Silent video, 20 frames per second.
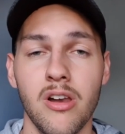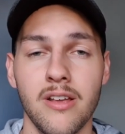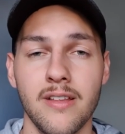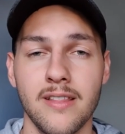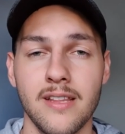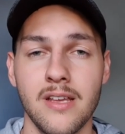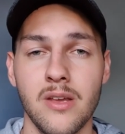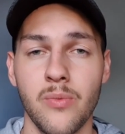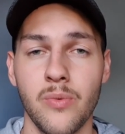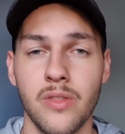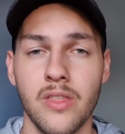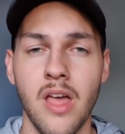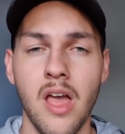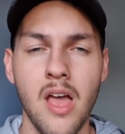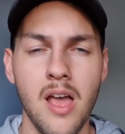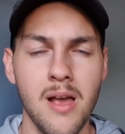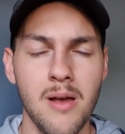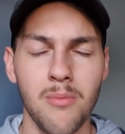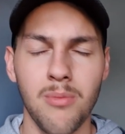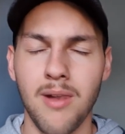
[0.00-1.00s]
in the year with
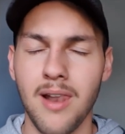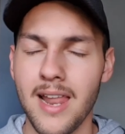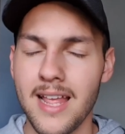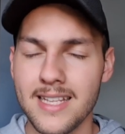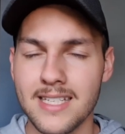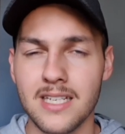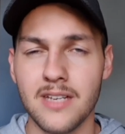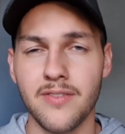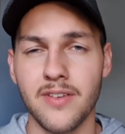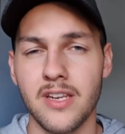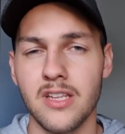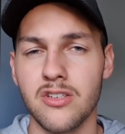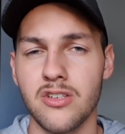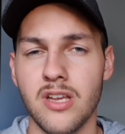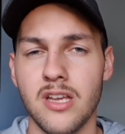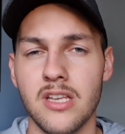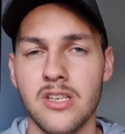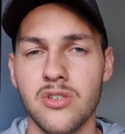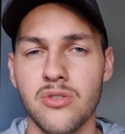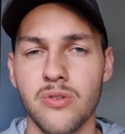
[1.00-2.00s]
plenty of
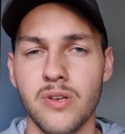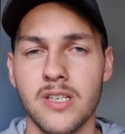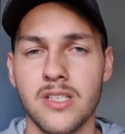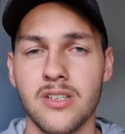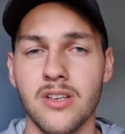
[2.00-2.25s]
injuries.